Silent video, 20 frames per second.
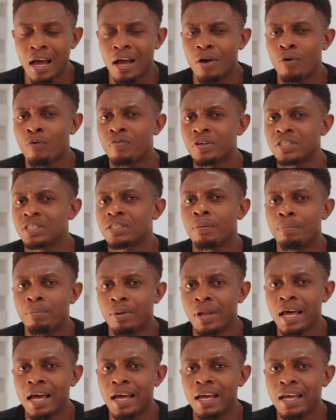
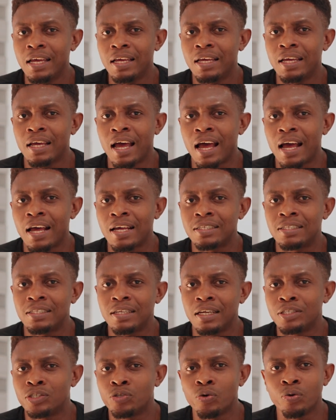Oversupply has
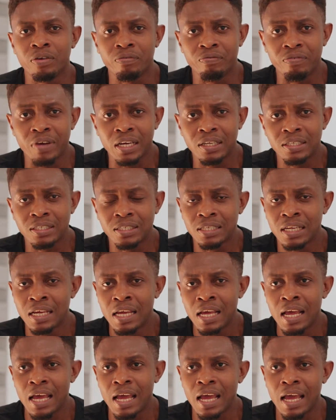its own effects,
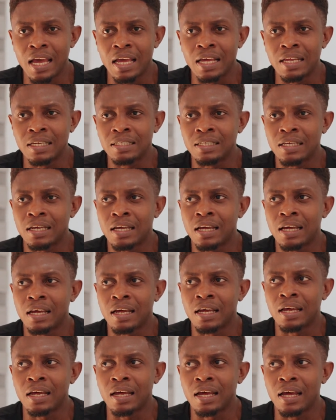and
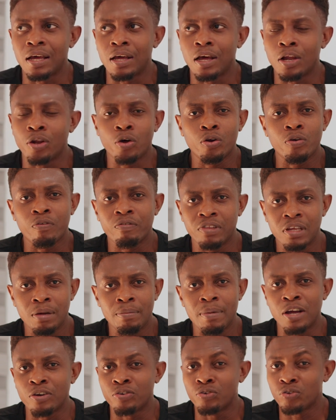a lot of
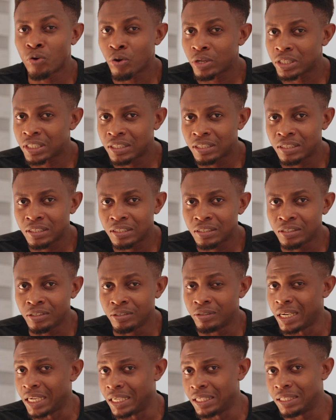them are not
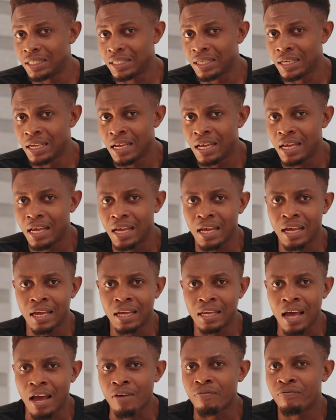great.
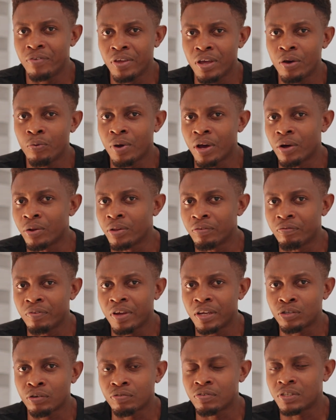And I fear we're on the
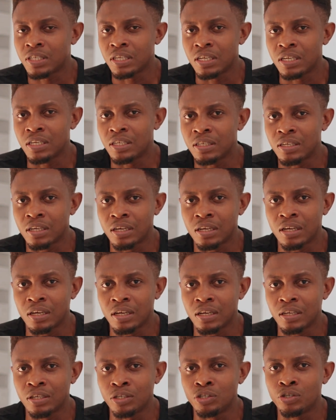verge of seeing
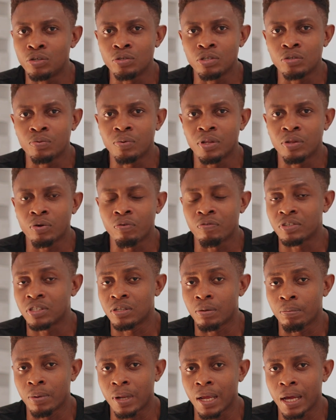issues with
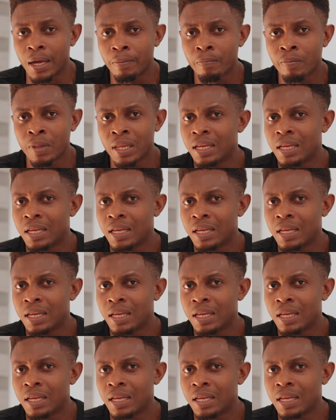oversupply.